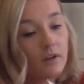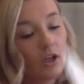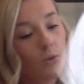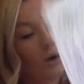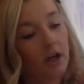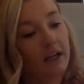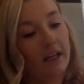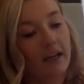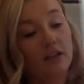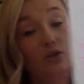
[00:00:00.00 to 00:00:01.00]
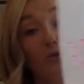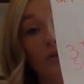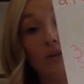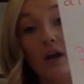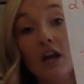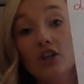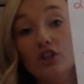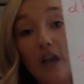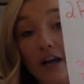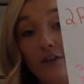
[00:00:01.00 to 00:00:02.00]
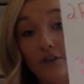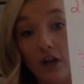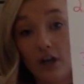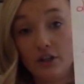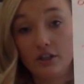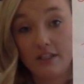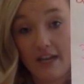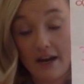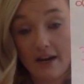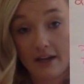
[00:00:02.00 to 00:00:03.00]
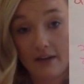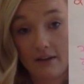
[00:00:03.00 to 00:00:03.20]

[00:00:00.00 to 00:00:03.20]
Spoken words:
you are going to get to the check for understanding.